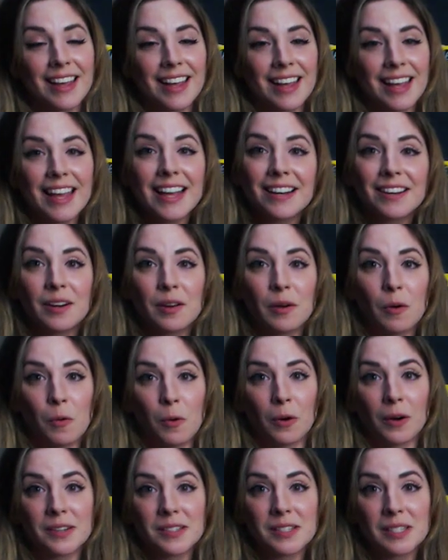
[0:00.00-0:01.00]
hit
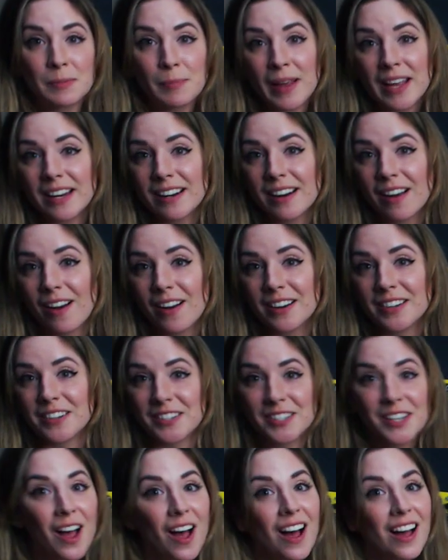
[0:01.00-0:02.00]
or spit on your
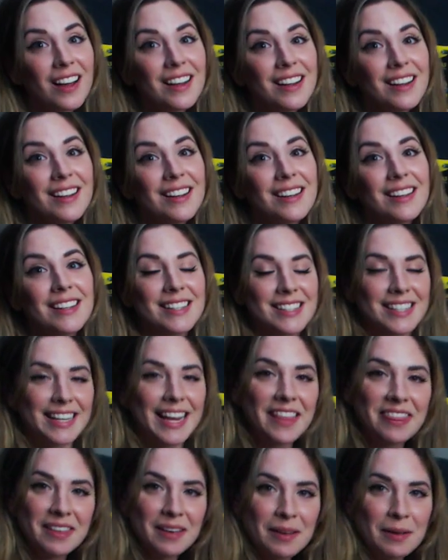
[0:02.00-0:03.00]
dog to
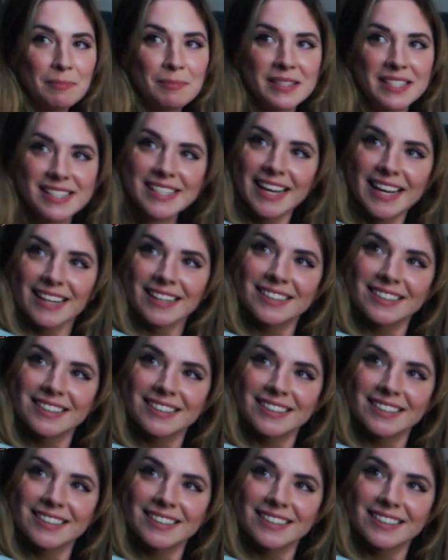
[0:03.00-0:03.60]
get them to sit.